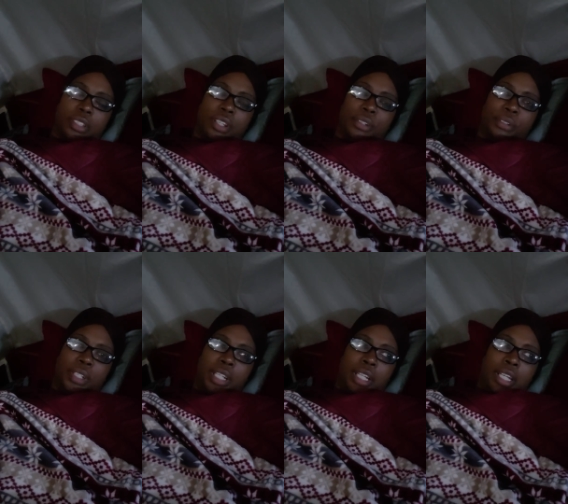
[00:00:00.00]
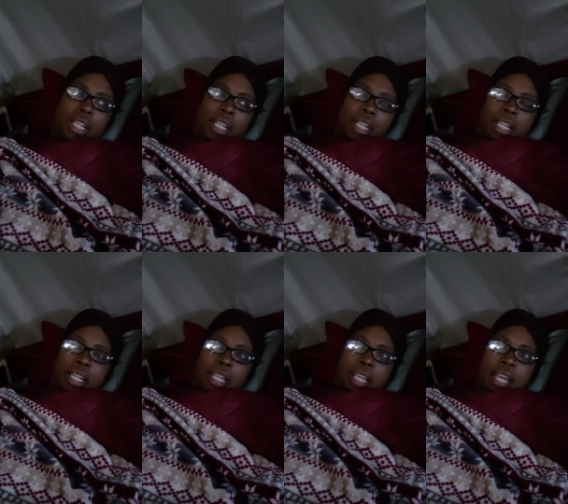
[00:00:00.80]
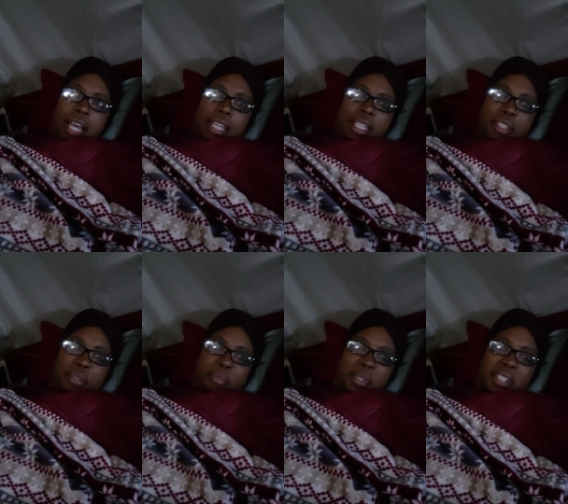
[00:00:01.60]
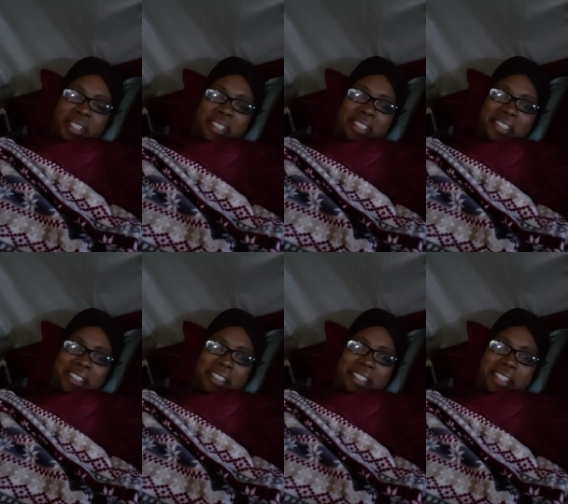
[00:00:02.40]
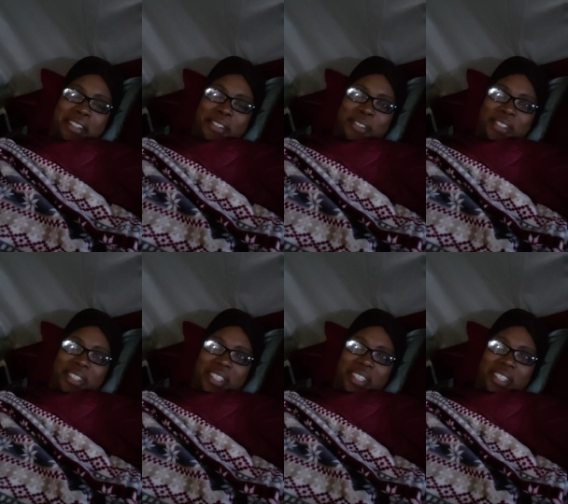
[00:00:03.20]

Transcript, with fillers: So I am, you know,